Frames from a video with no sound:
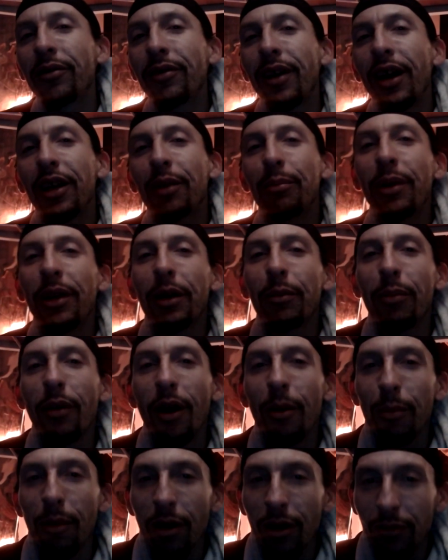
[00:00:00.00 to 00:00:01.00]
How to make it
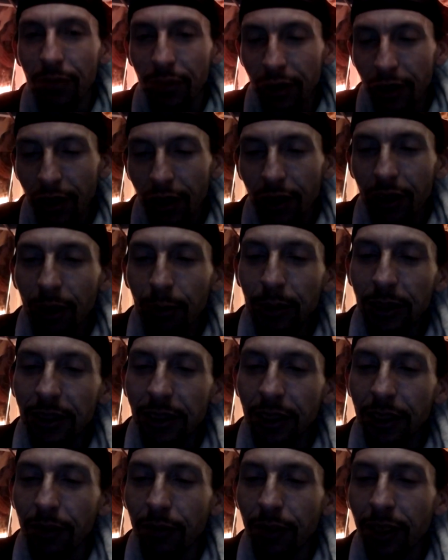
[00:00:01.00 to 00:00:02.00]
pop off? Let me
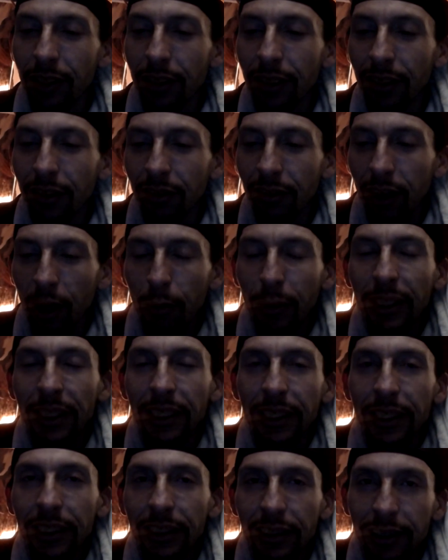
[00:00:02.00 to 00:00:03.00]
tell you right now. I'm gonna
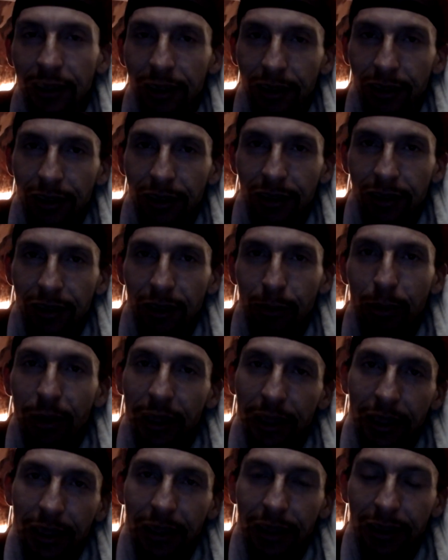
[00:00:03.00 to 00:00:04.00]
give it to you. Let me
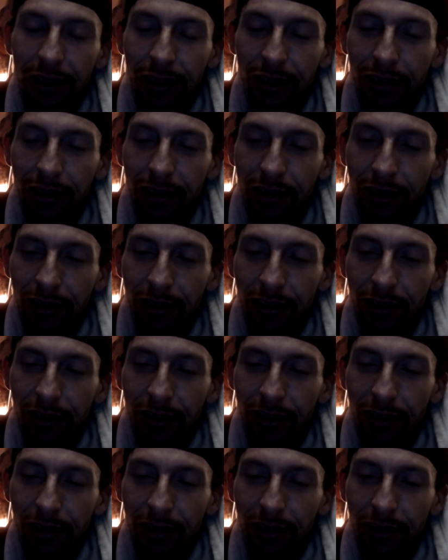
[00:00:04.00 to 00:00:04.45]
give it to you.